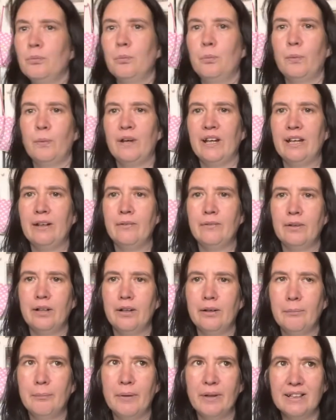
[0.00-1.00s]
We will
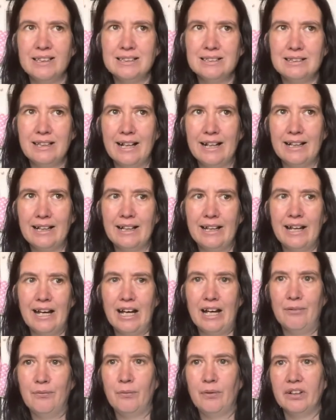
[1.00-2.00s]
most likely
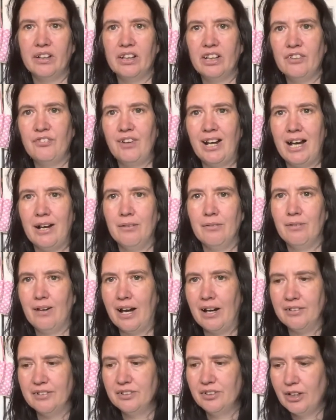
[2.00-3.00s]
have one of the flat
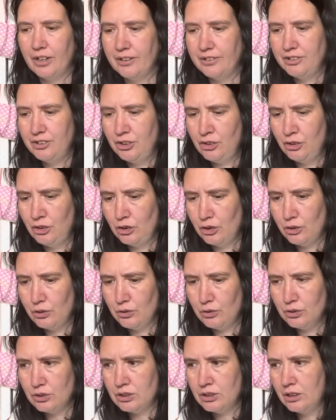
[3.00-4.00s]
round toed
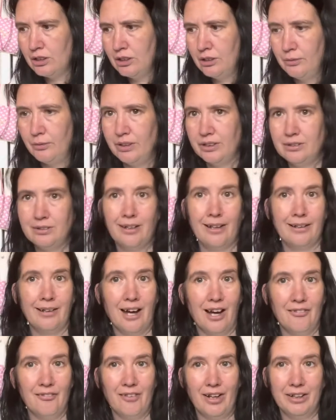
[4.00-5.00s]
shoes which I
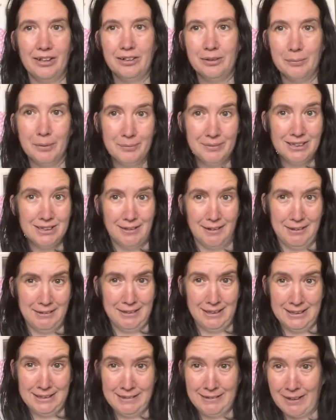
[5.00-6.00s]
can't find at the moment so I'll
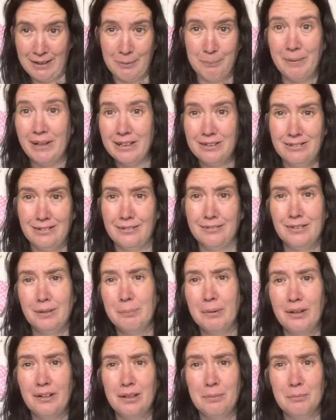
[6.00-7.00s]
just take a picture of the
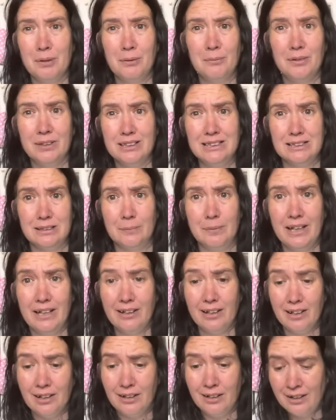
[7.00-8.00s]
Pokemon ones up
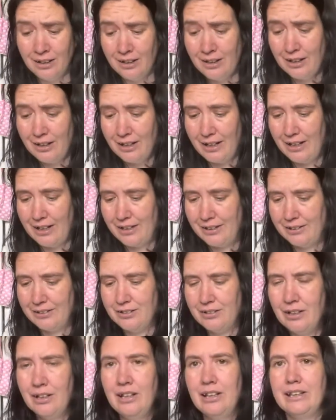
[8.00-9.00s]
here and
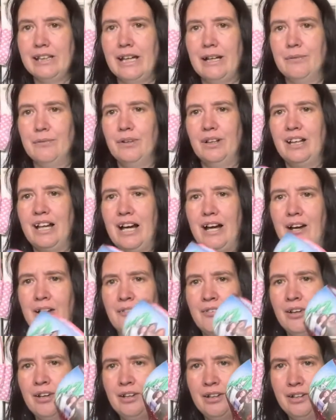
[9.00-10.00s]
then we'll have
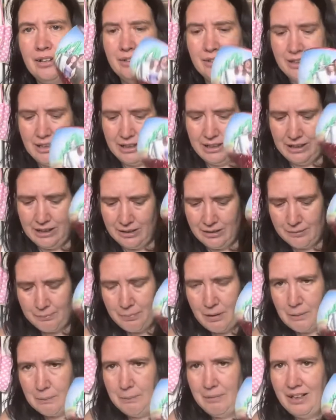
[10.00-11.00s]
the
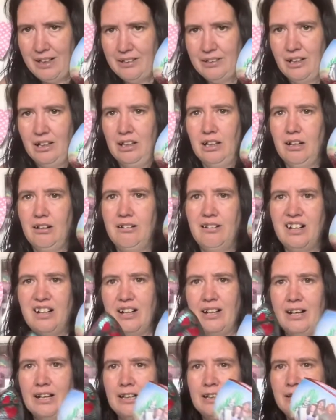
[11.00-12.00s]
probably the lower
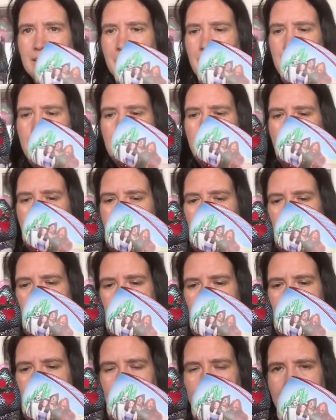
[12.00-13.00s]
and
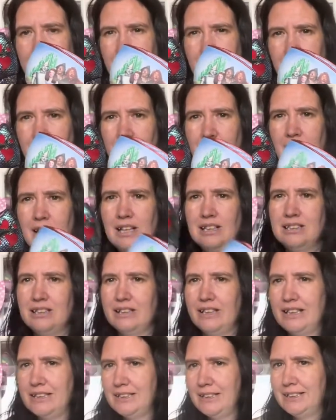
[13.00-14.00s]
mid heel so
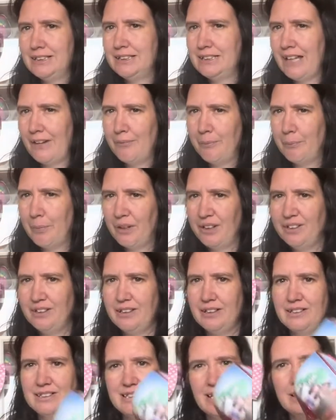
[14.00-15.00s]
this is
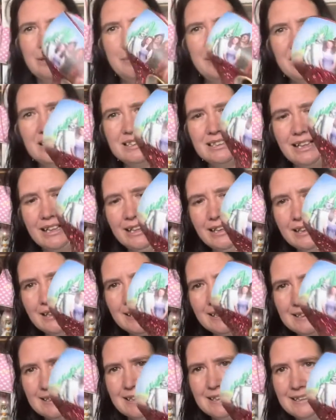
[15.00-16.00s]
7.2 centimeters and i think
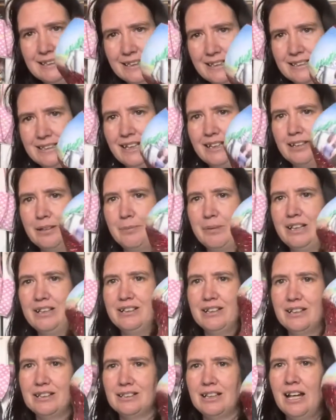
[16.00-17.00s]
this is six
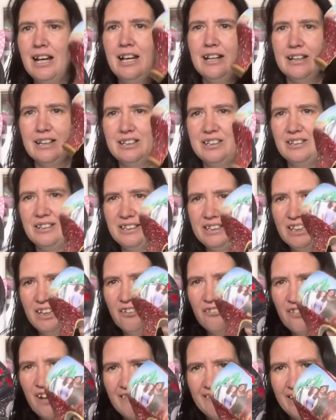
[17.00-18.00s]
centimeters there's usually a
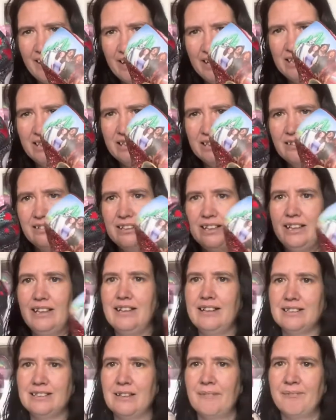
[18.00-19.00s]
variation of
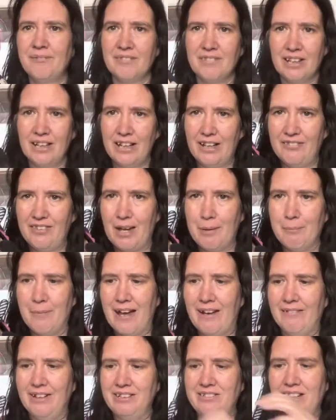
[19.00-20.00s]
these if they're
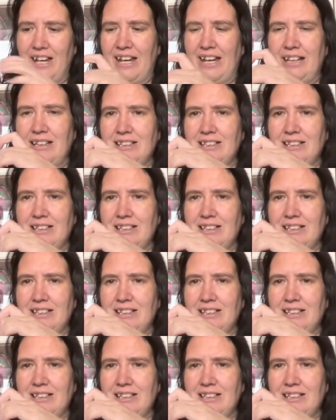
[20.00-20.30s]
mary jane